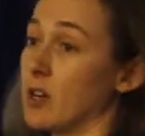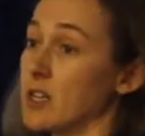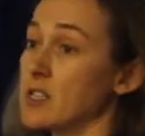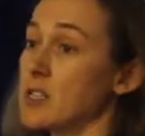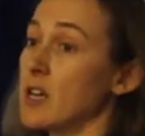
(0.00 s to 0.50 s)

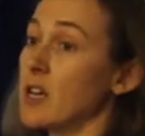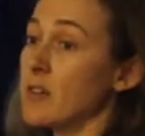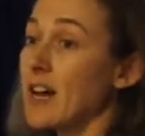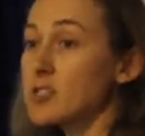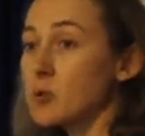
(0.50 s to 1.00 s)
rides.
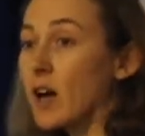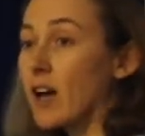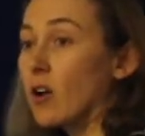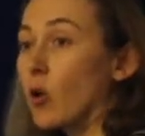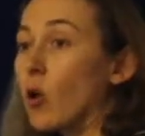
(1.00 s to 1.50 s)
That's
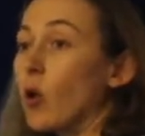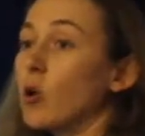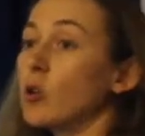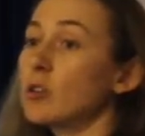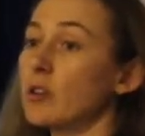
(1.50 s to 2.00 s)
where
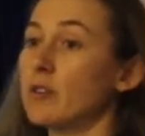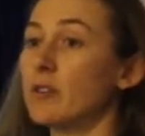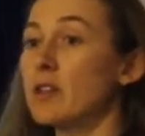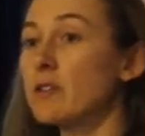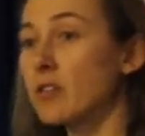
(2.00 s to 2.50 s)
all
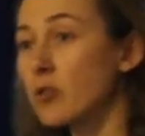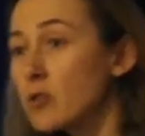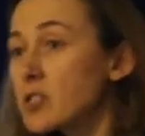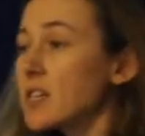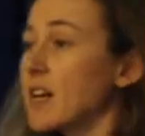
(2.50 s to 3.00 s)
the
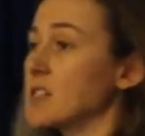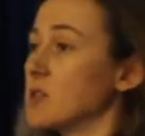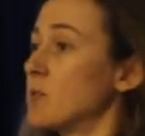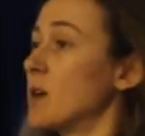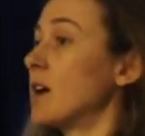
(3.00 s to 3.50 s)

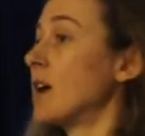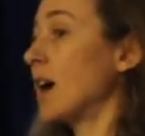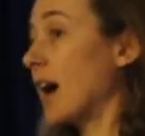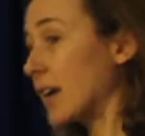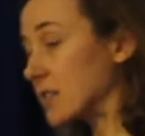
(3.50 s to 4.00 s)
enthusiasm
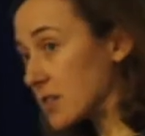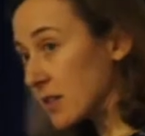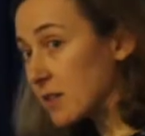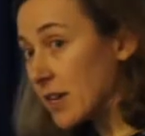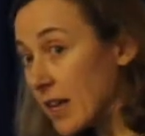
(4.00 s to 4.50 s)
and
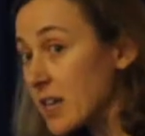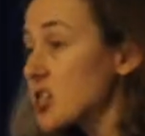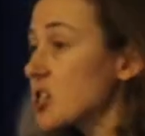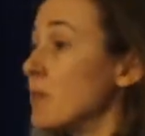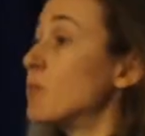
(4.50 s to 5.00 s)

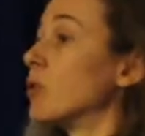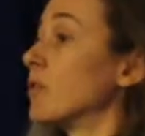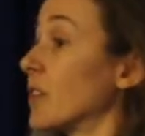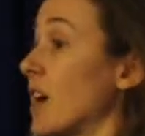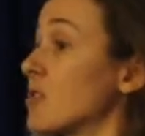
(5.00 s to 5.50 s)
initial
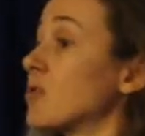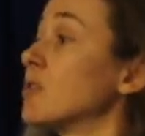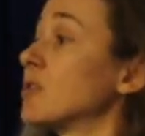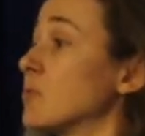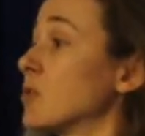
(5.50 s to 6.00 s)
input for that
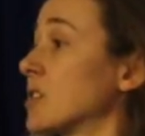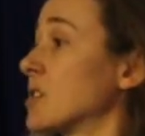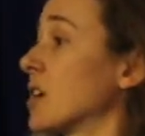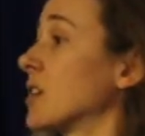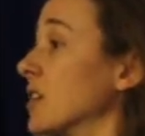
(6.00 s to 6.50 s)
growth in British
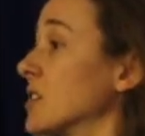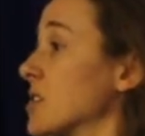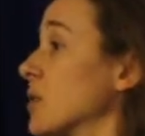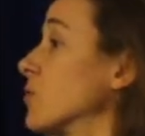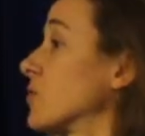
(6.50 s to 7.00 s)
cycling is coming